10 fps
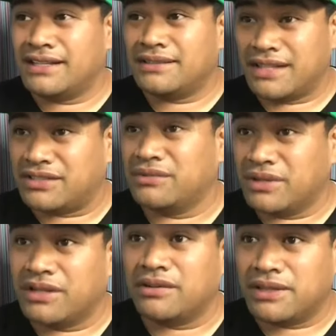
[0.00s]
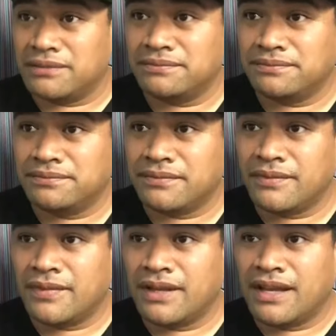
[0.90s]
That's a really good one.
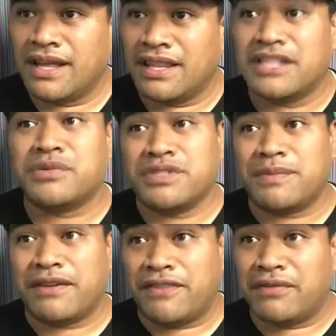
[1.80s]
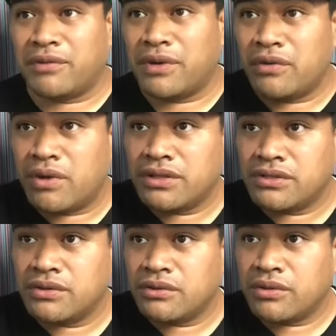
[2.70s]
This one's my favorite one. 1,
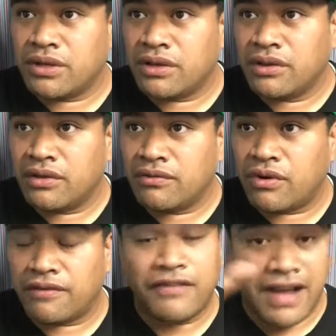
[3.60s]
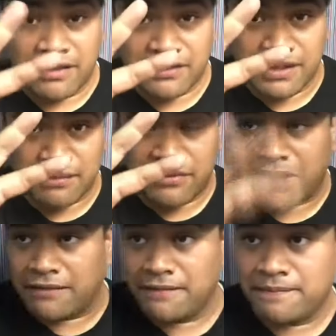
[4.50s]
2, 3, 4, 5, step
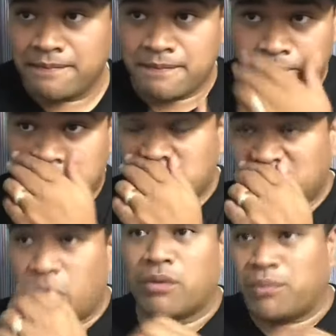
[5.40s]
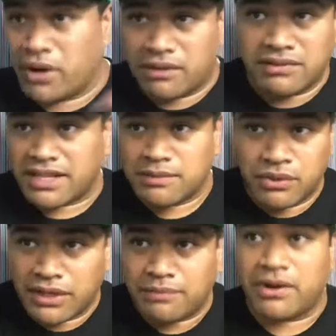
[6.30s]
five. Or point, next
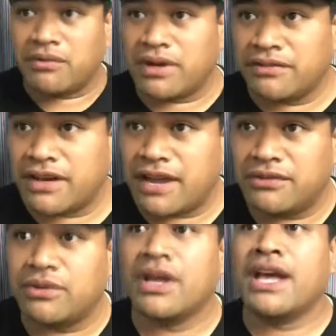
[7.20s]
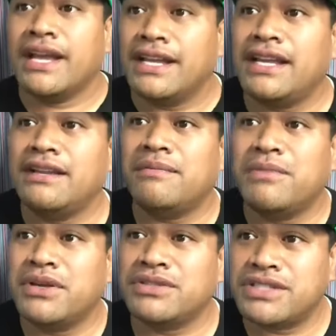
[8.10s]
bullet point, whatever have you. Eat
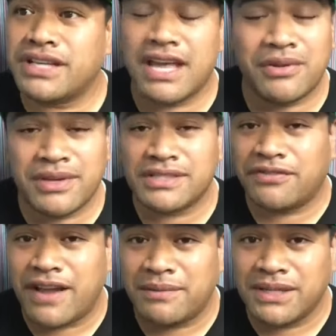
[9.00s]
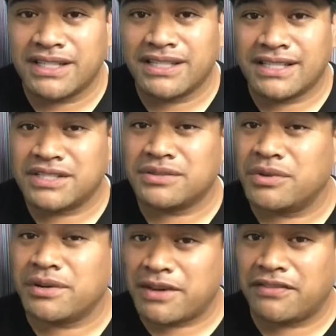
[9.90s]
meals together as a family. This is
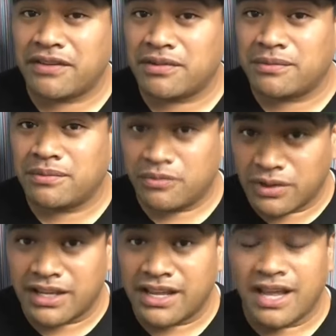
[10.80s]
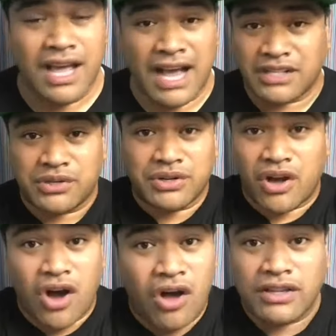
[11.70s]
one of my favorite, really. I turn
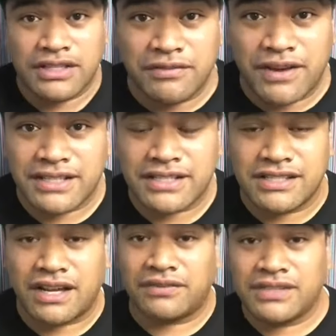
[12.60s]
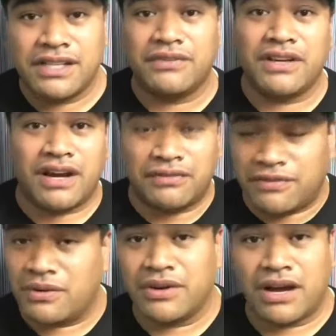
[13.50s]
all the devices off, TV off,
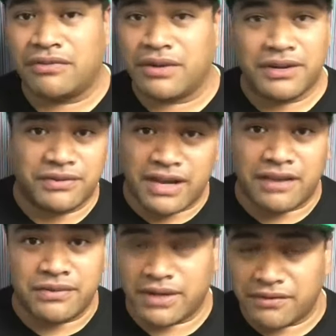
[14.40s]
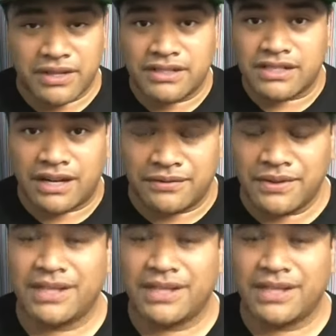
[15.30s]
phone off, whatever have you. Everything's off.